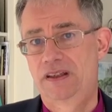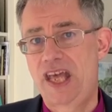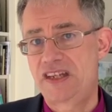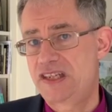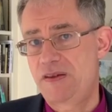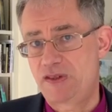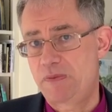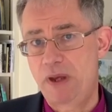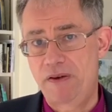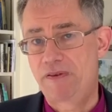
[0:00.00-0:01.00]
That seems to
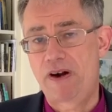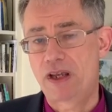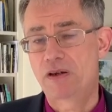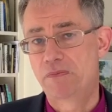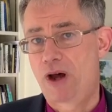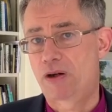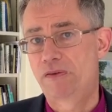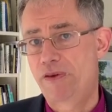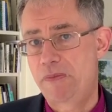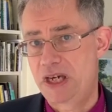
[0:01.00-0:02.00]
be a very good model
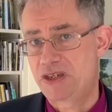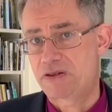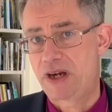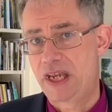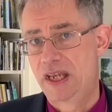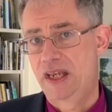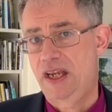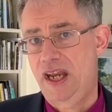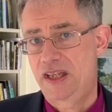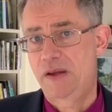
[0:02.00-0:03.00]
for ministry
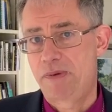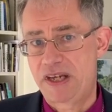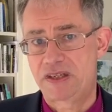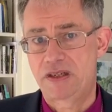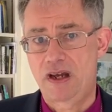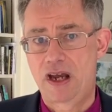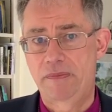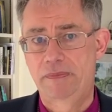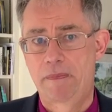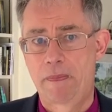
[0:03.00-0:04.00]
at the present
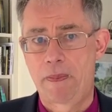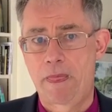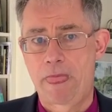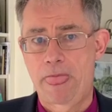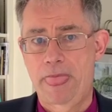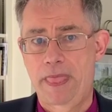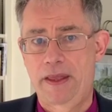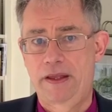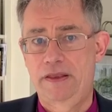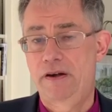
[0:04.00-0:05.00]
time.
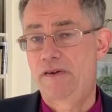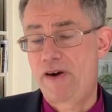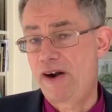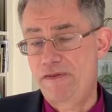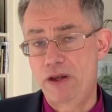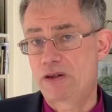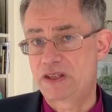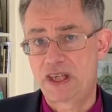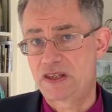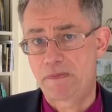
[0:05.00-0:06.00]
There are very few
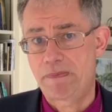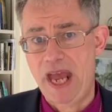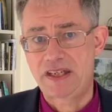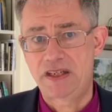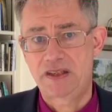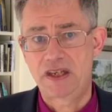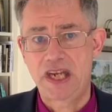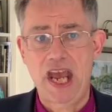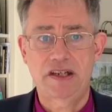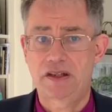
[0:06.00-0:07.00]
consistent patterns as
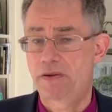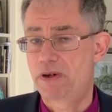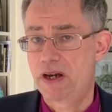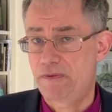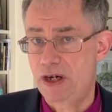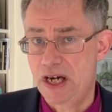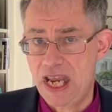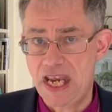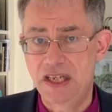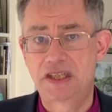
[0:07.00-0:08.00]
yet. There are different
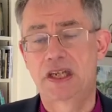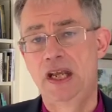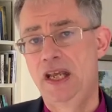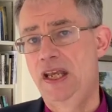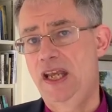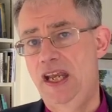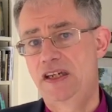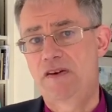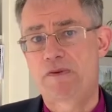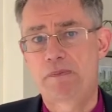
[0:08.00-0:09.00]
needs in
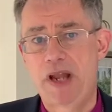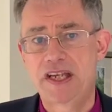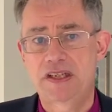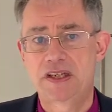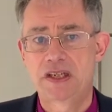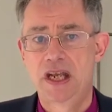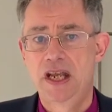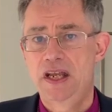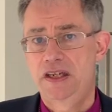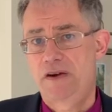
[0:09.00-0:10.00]
different places.
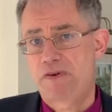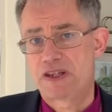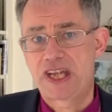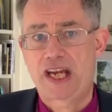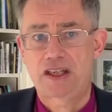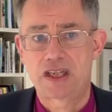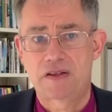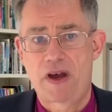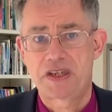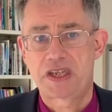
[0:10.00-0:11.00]
Different sections
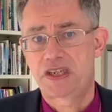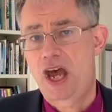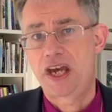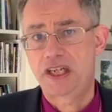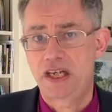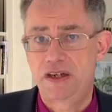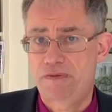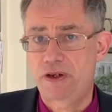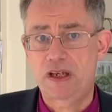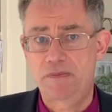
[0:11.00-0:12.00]
of our society and
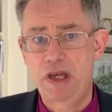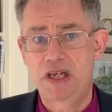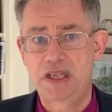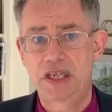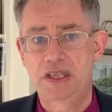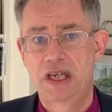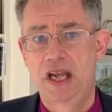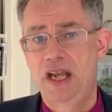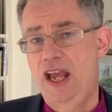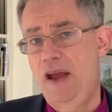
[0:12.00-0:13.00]
different communities
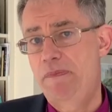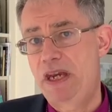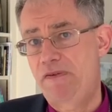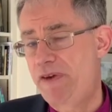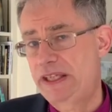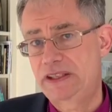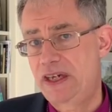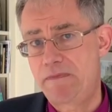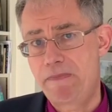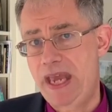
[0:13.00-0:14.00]
have been affected
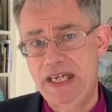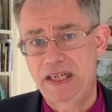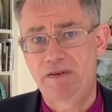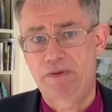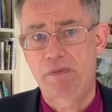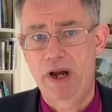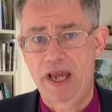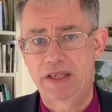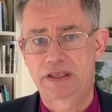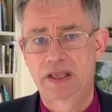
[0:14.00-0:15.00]
in many different
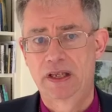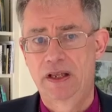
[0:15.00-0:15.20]
ways.